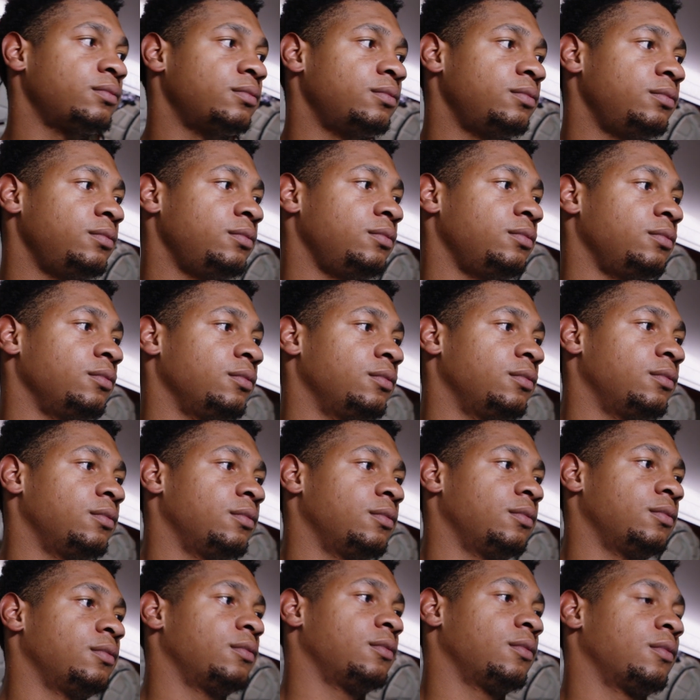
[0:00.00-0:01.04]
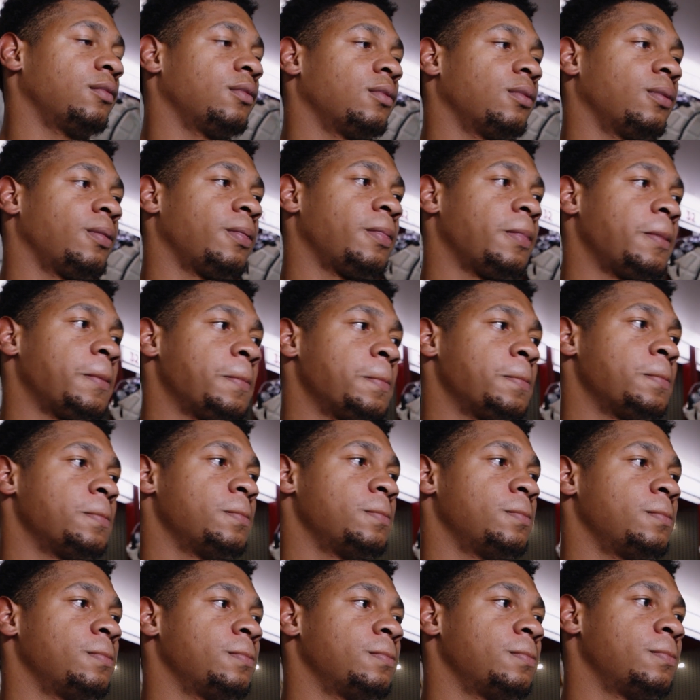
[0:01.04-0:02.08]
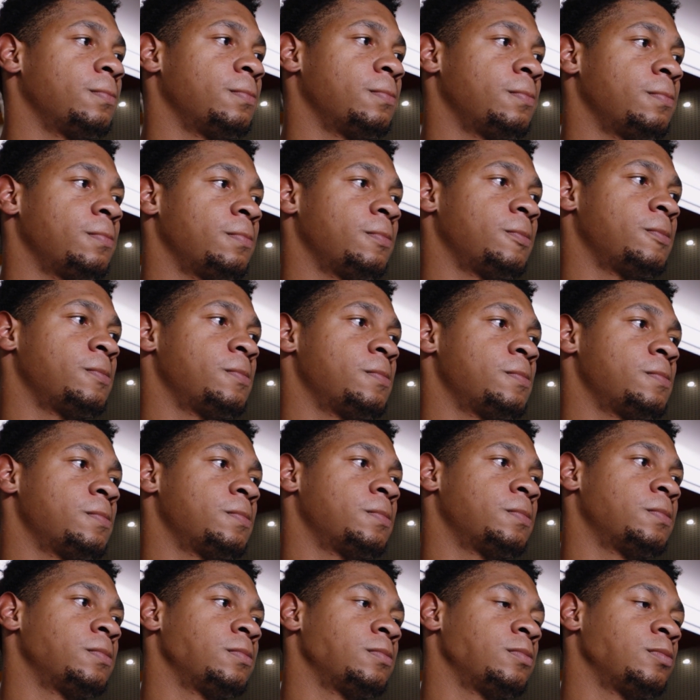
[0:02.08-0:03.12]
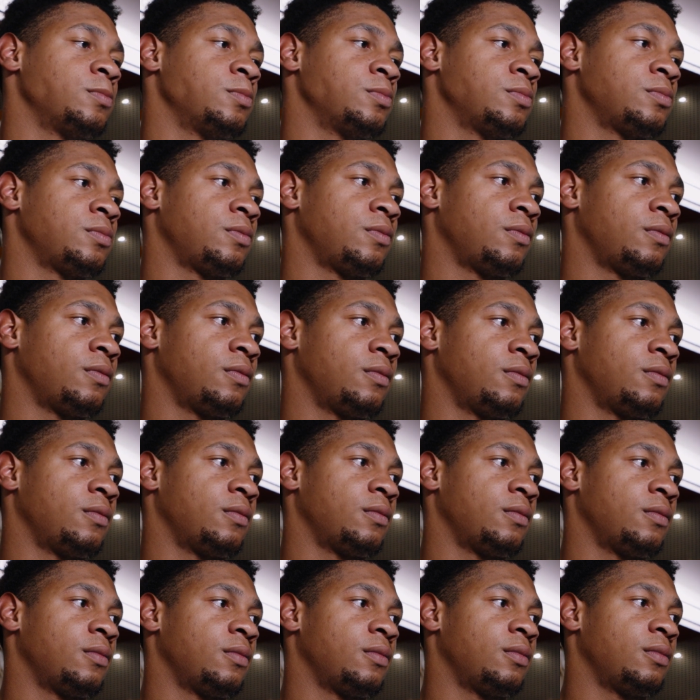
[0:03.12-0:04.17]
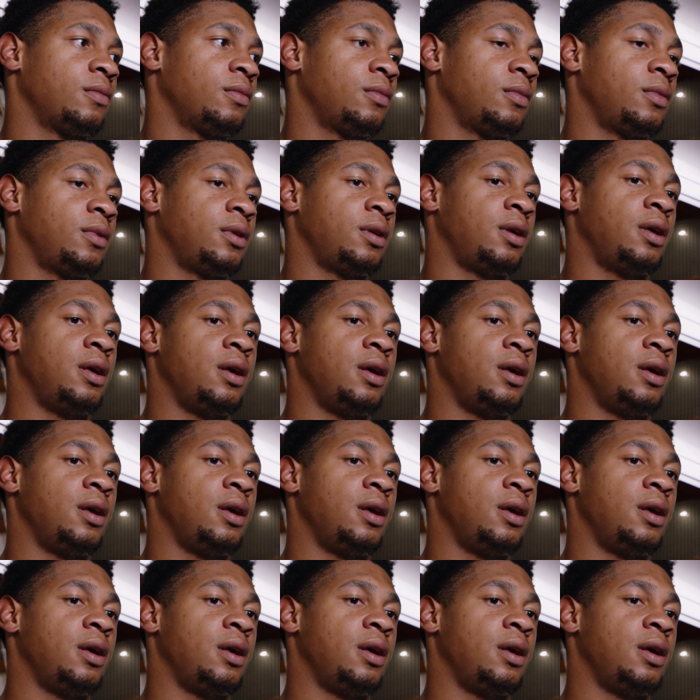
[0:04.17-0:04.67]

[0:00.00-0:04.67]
It, it seems like you can see the, like the light turning on for you. We're starting to get it a little bit more.